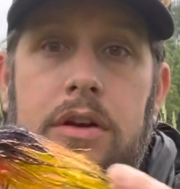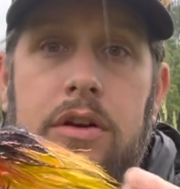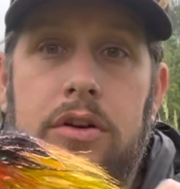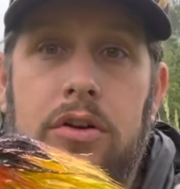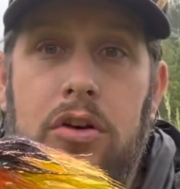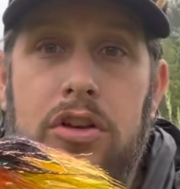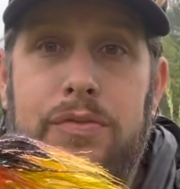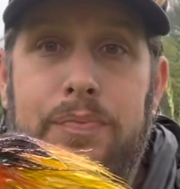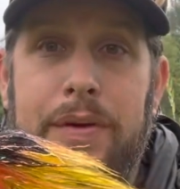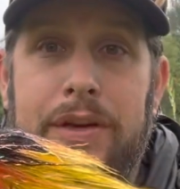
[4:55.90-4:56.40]

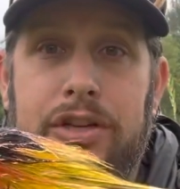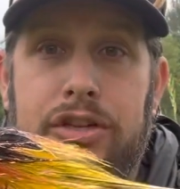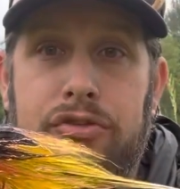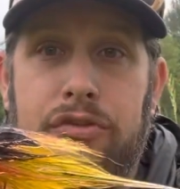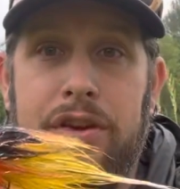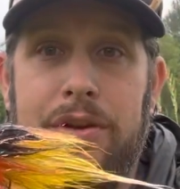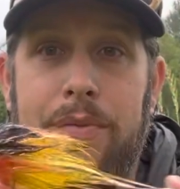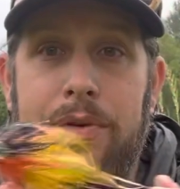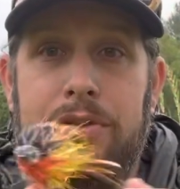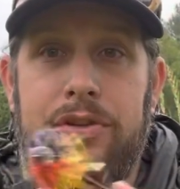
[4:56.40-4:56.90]
nice big
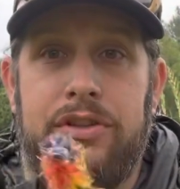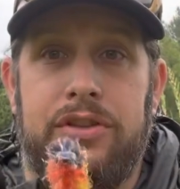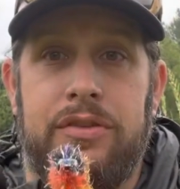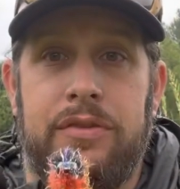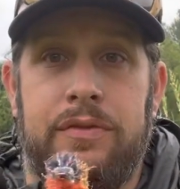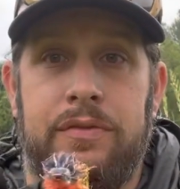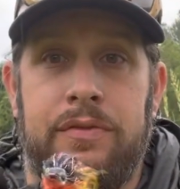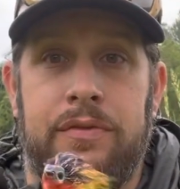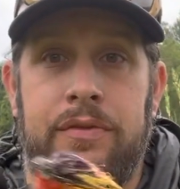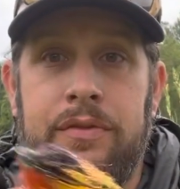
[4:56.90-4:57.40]
streamers,
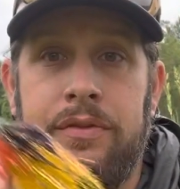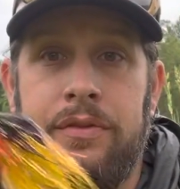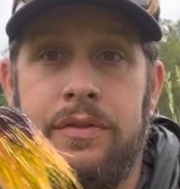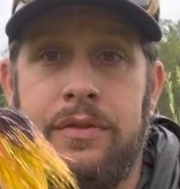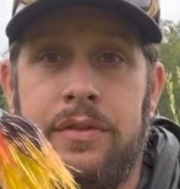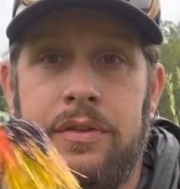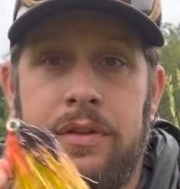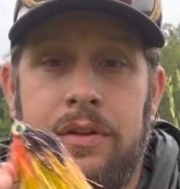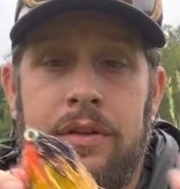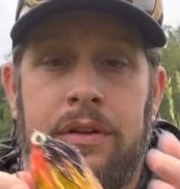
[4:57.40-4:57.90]

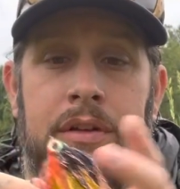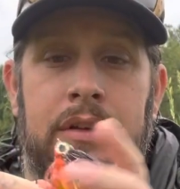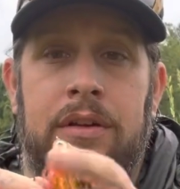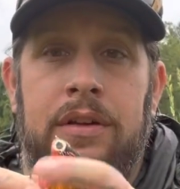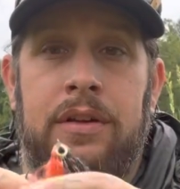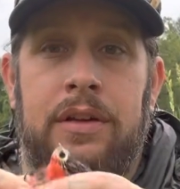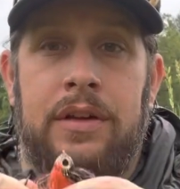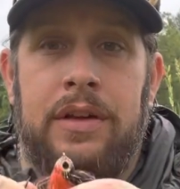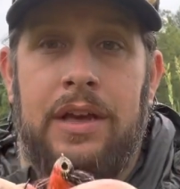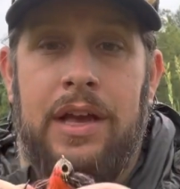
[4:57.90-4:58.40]

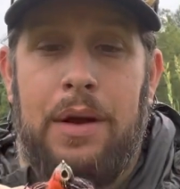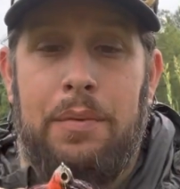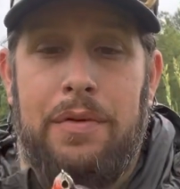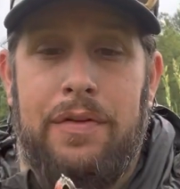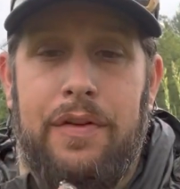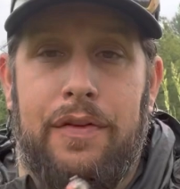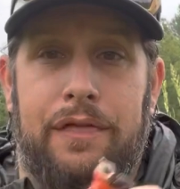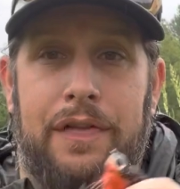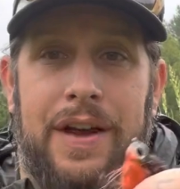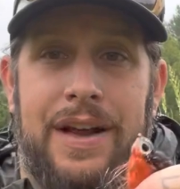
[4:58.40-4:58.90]
and with
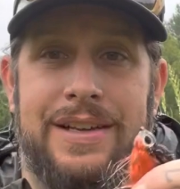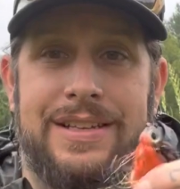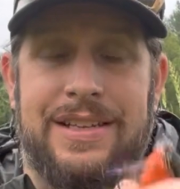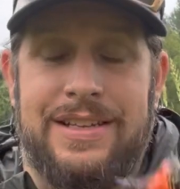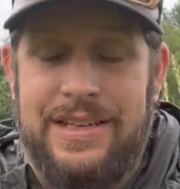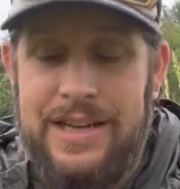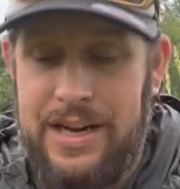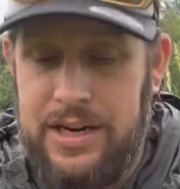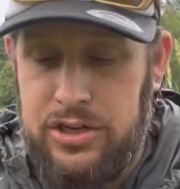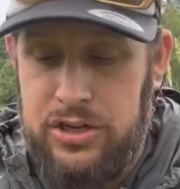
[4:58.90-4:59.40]
your fast
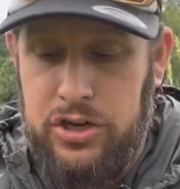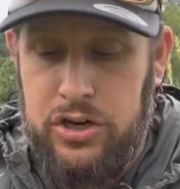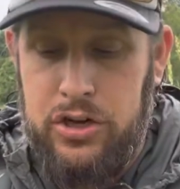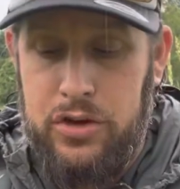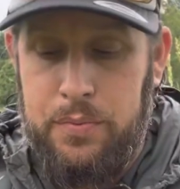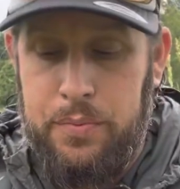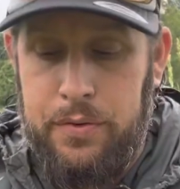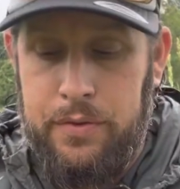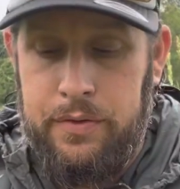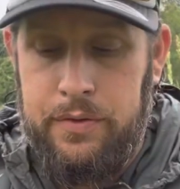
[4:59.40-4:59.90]
attach
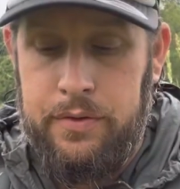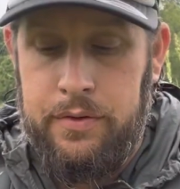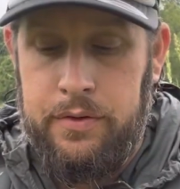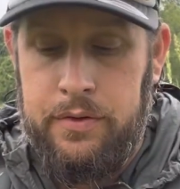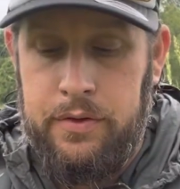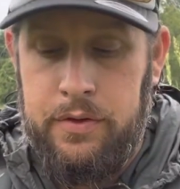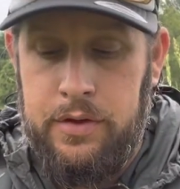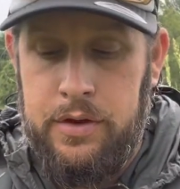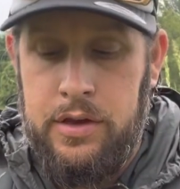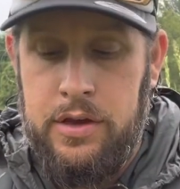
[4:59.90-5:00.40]
loop,
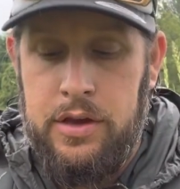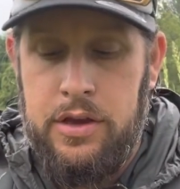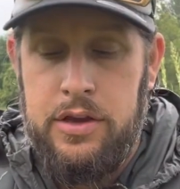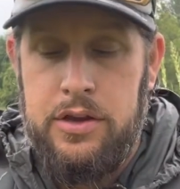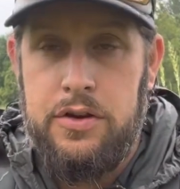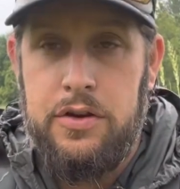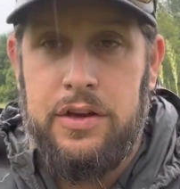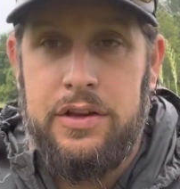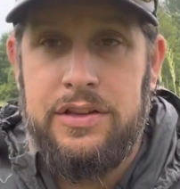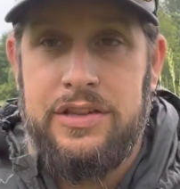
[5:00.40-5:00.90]

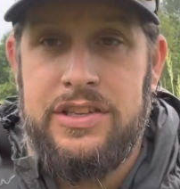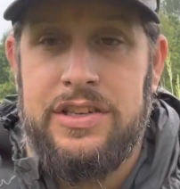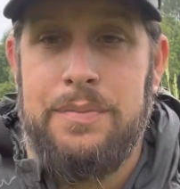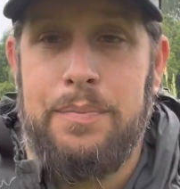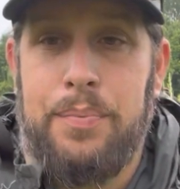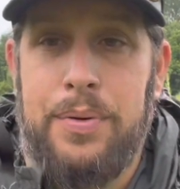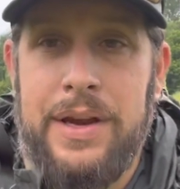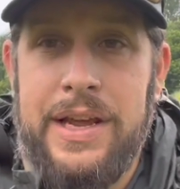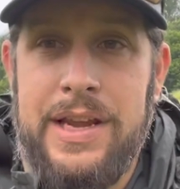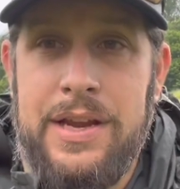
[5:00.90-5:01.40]
you can can
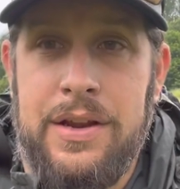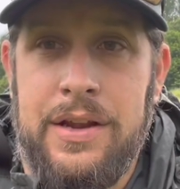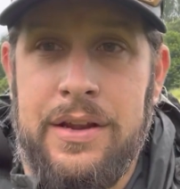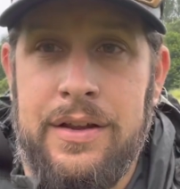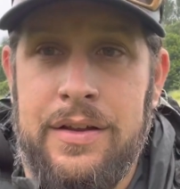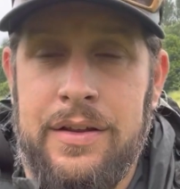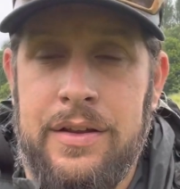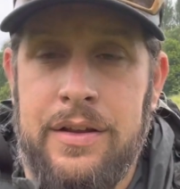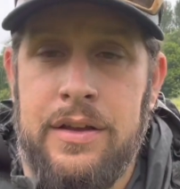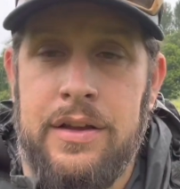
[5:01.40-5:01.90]
simply
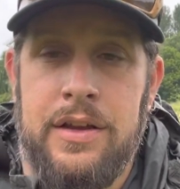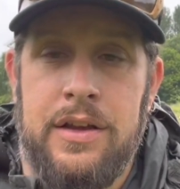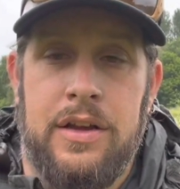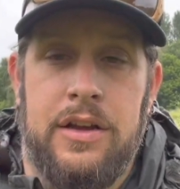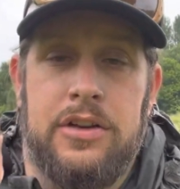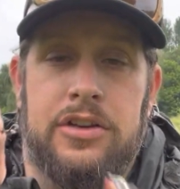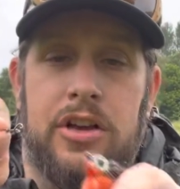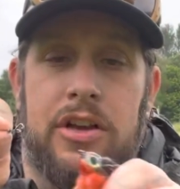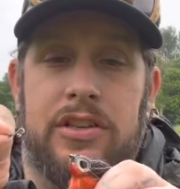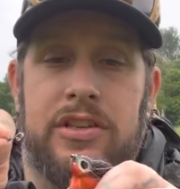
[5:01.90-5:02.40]

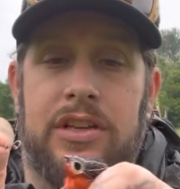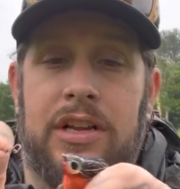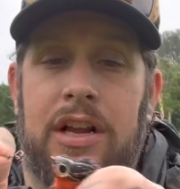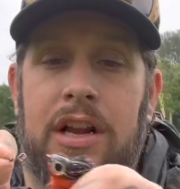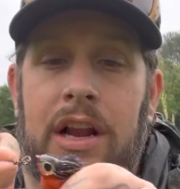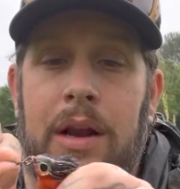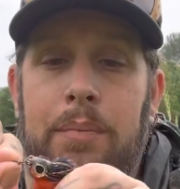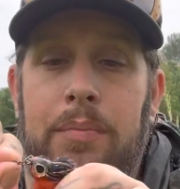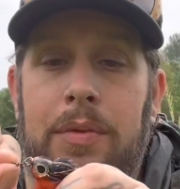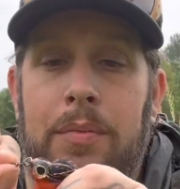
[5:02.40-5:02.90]
just
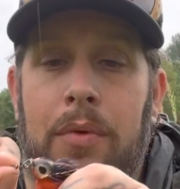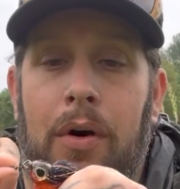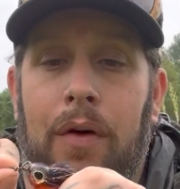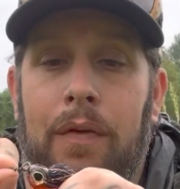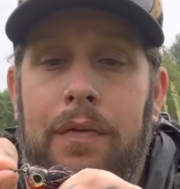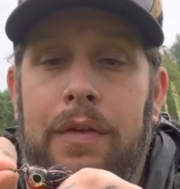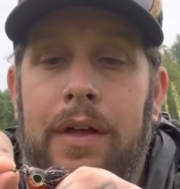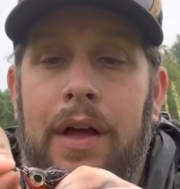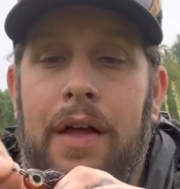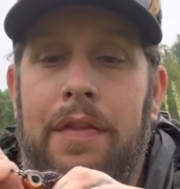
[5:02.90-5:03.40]
clip them
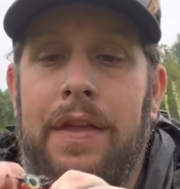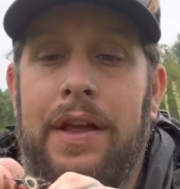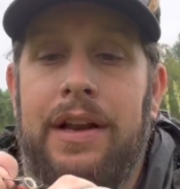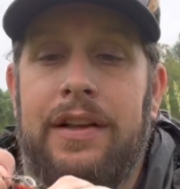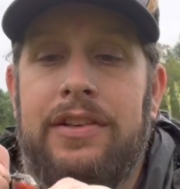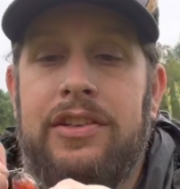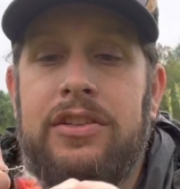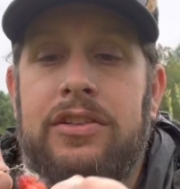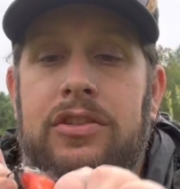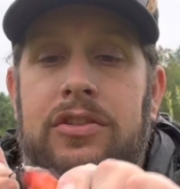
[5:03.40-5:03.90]
on, and they just